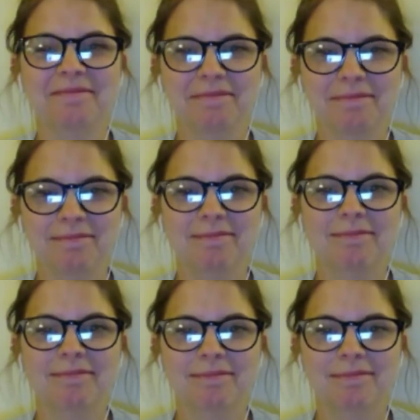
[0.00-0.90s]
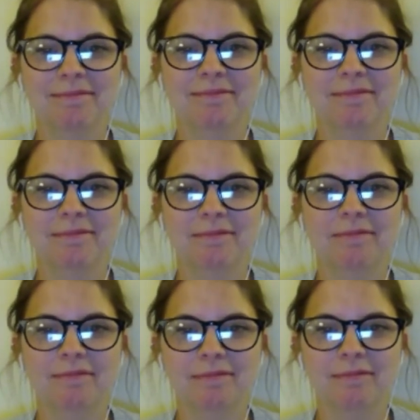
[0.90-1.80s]

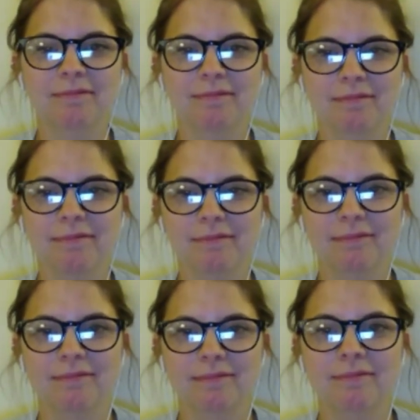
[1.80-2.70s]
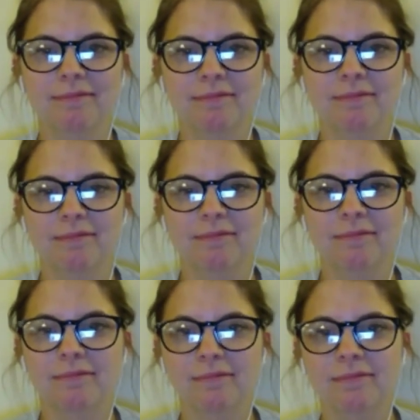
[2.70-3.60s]

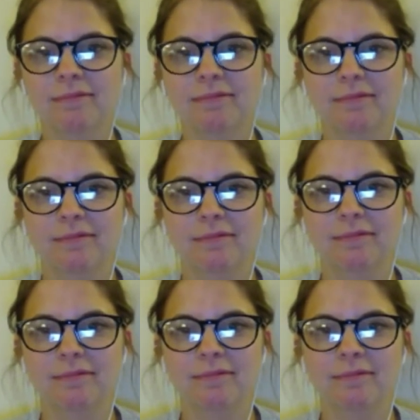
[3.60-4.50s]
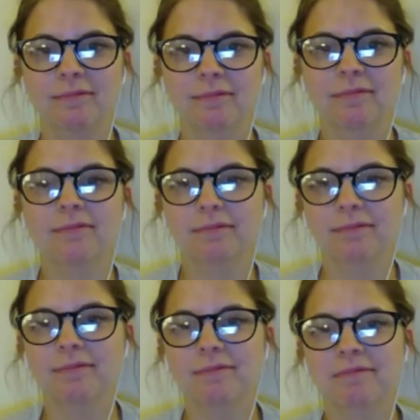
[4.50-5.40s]

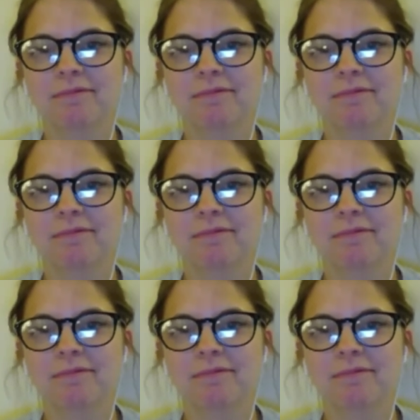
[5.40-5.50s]
This person isn't speaking.